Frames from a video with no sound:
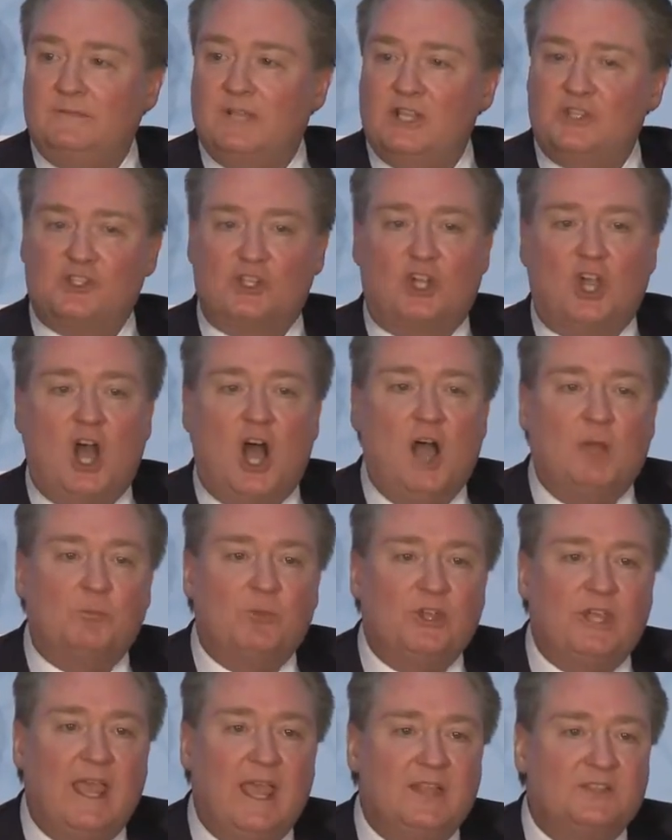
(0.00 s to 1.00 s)
It's a
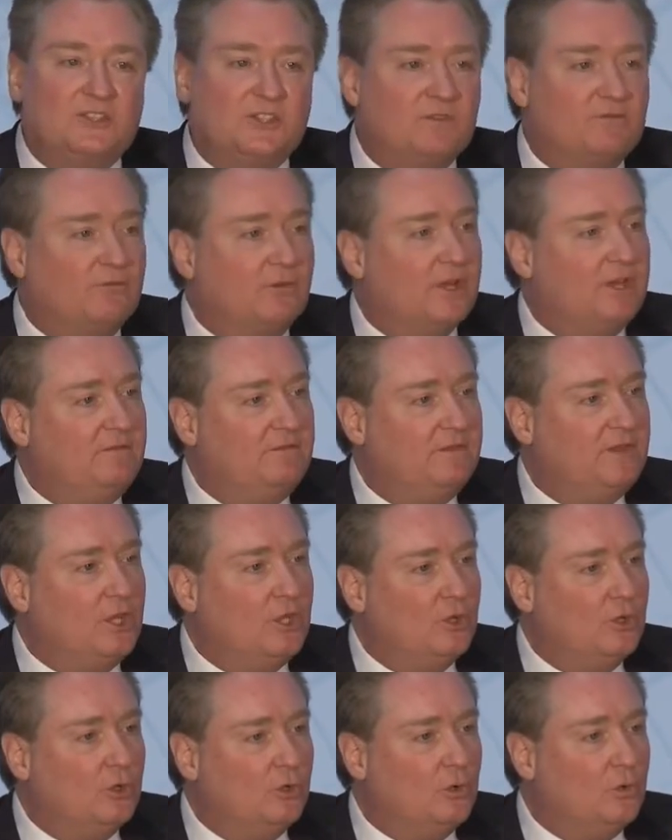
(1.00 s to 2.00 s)
comprehensive
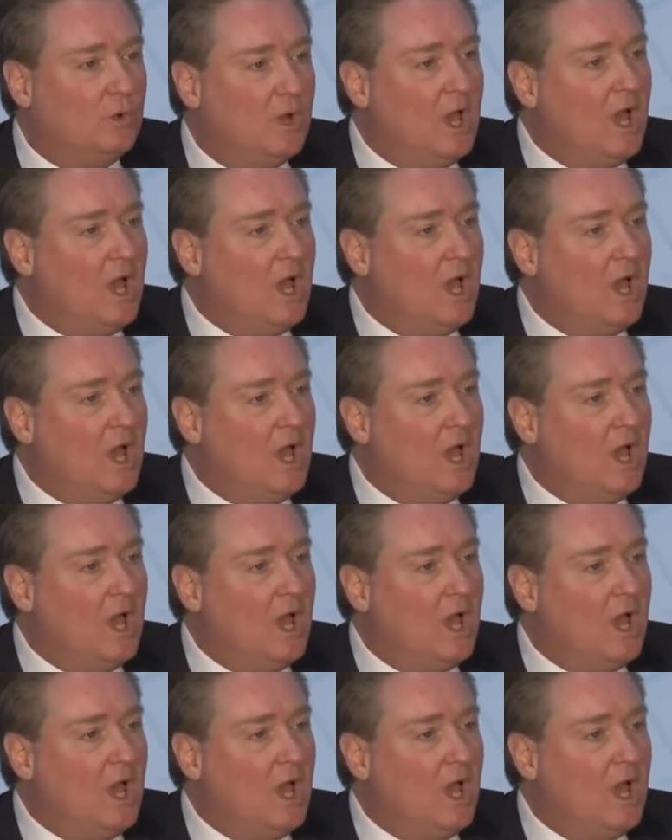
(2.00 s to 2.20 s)
review